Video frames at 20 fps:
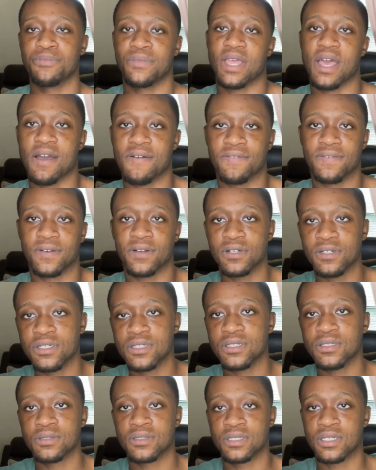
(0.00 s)
at
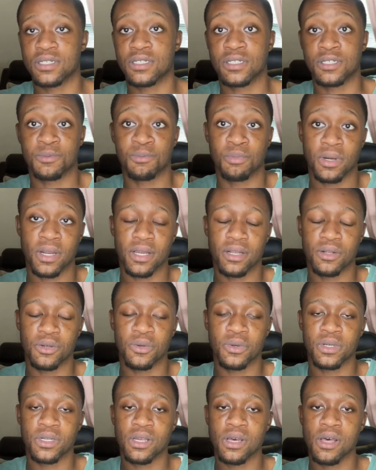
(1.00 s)
first, since it's brand
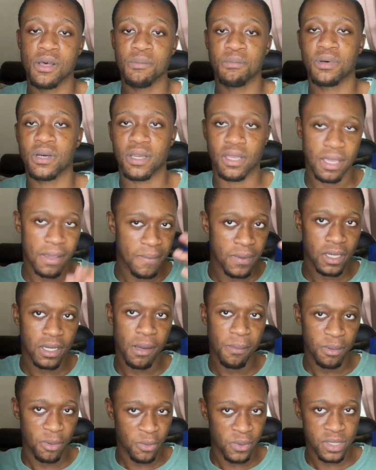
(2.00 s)
new and all, but give it a
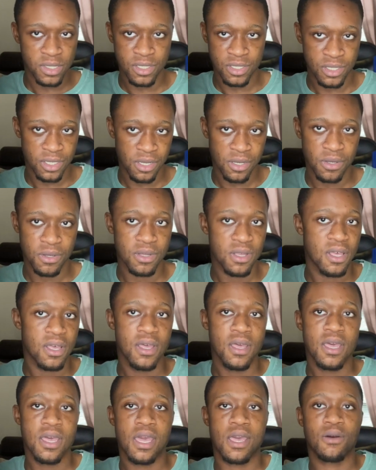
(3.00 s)
couple weeks or so.
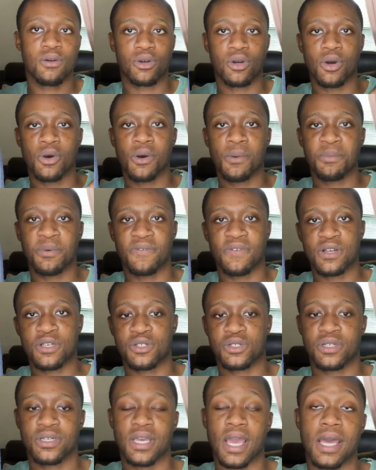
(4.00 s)
It will go up
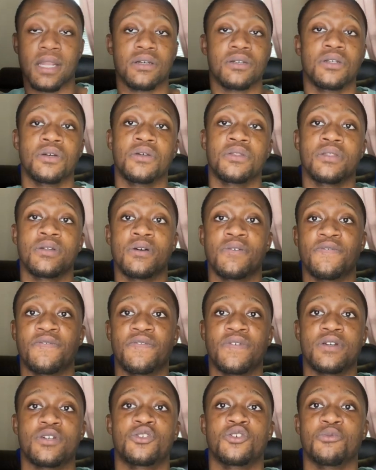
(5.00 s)
eventually. I don't know the
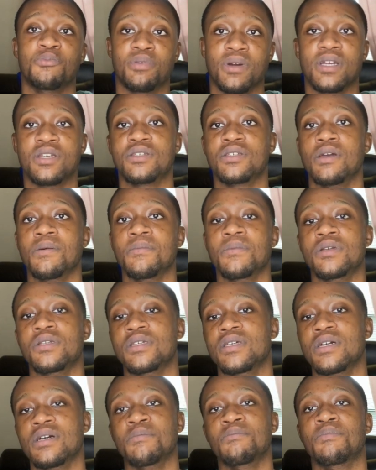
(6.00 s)
official price numbers
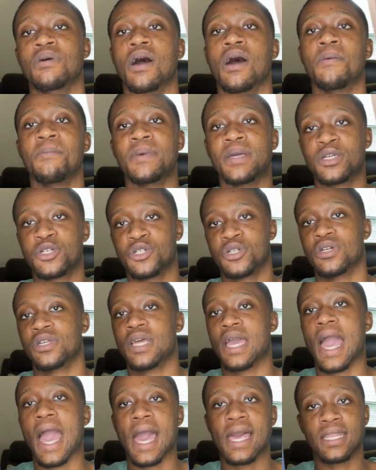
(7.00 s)
yet, but I'll make sure
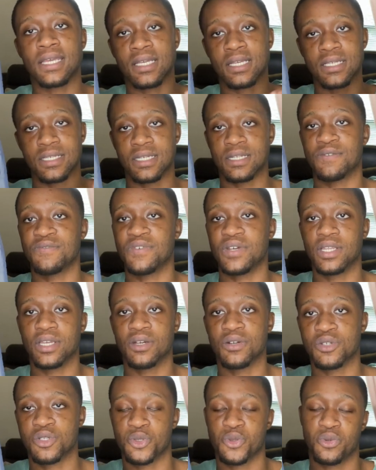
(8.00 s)
to add it into the
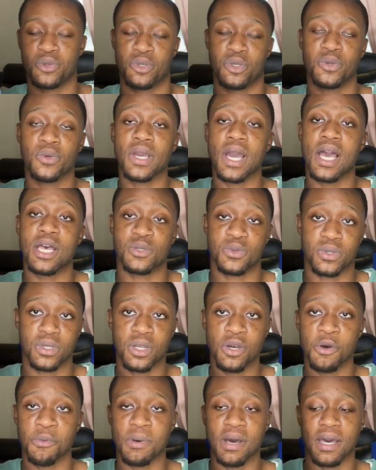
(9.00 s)
video so you guys will
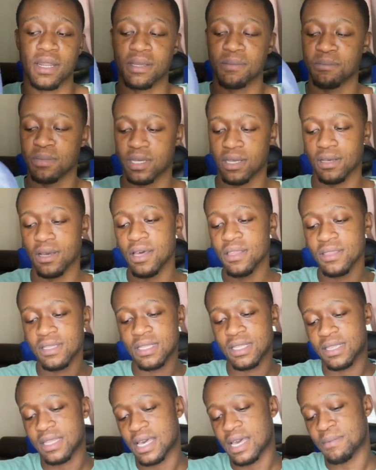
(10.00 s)
know about it. But other
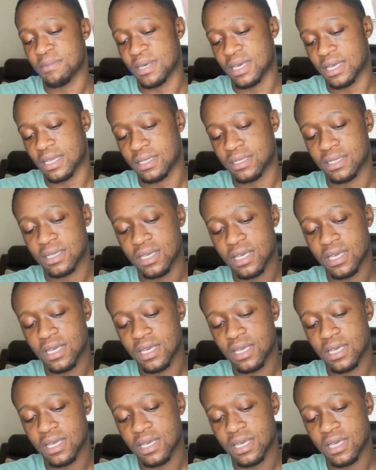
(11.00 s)
than that, man,